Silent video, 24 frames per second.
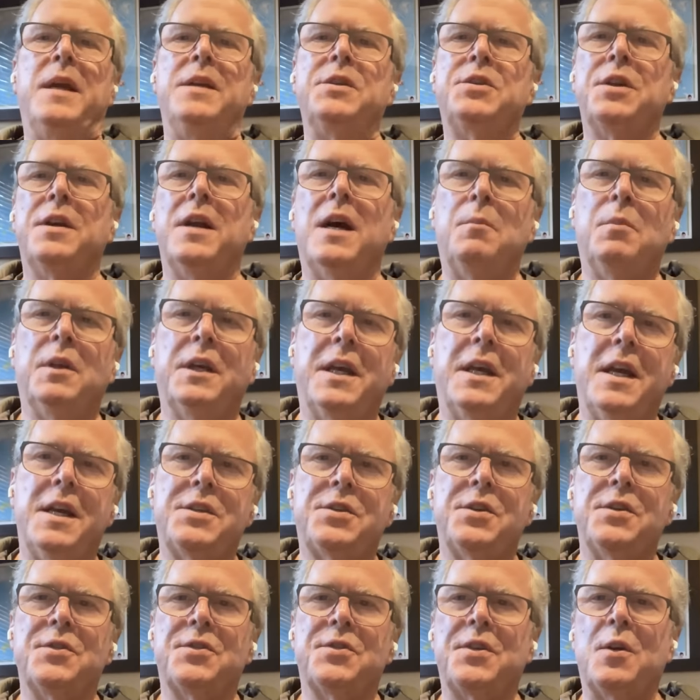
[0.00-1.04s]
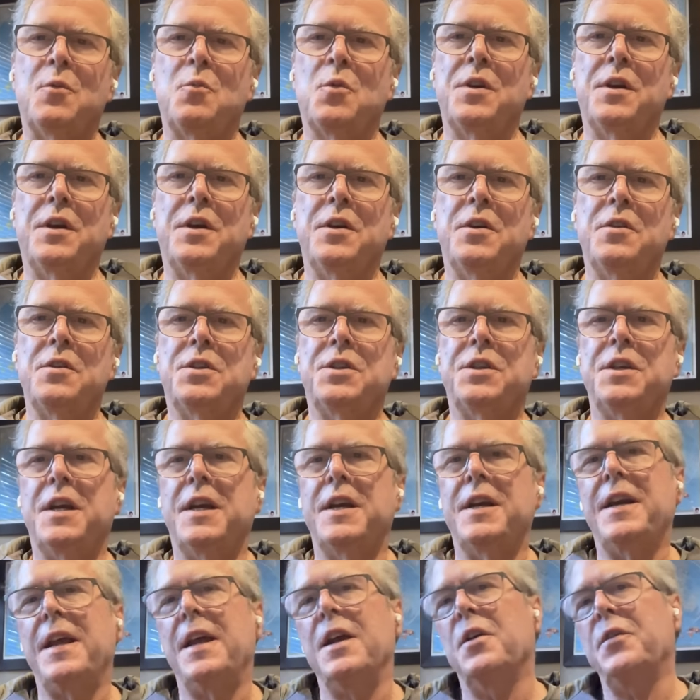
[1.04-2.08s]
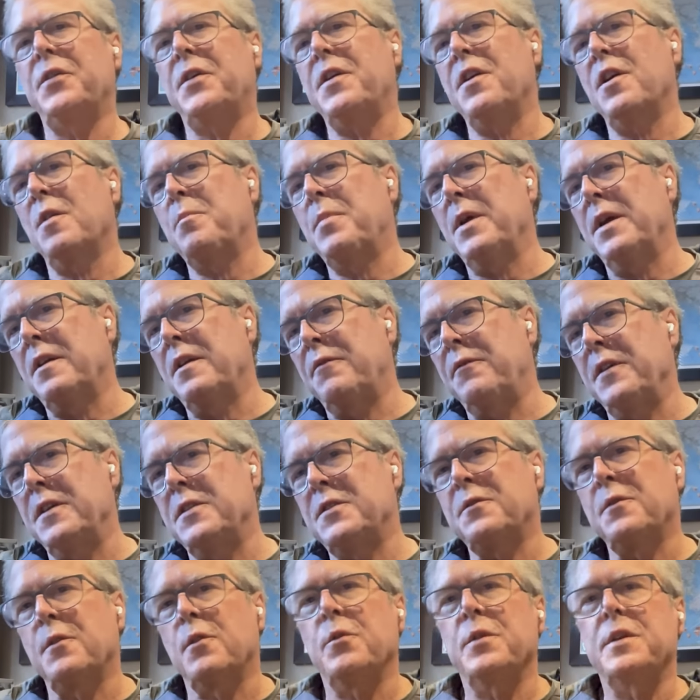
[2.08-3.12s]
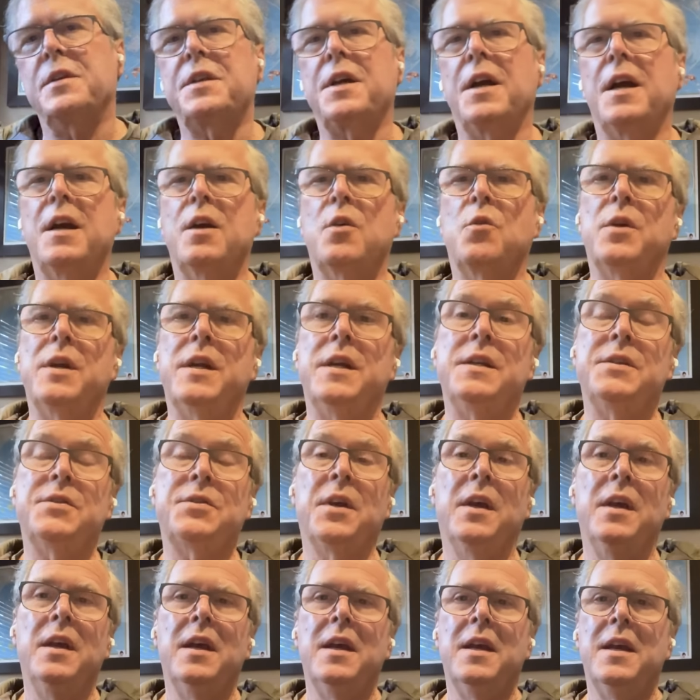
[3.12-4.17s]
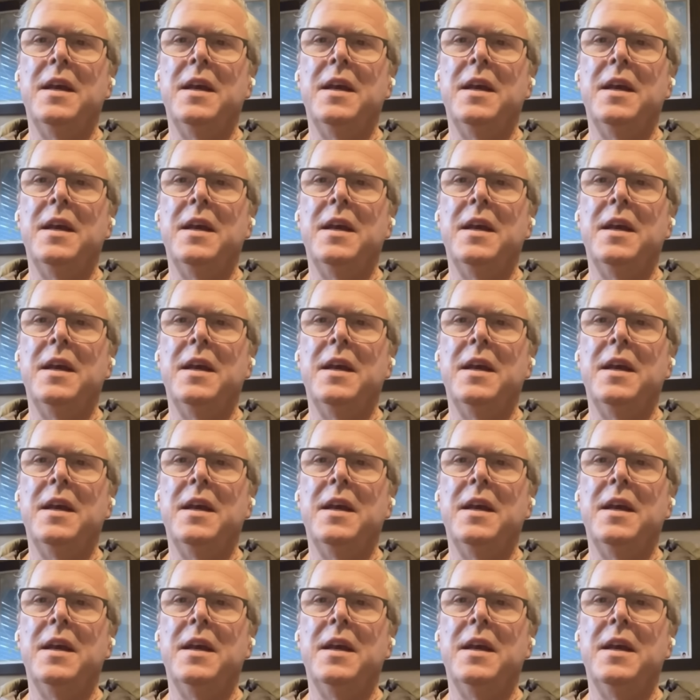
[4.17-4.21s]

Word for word: Pension obligations that were negotiated, healthcare benefits for retirees.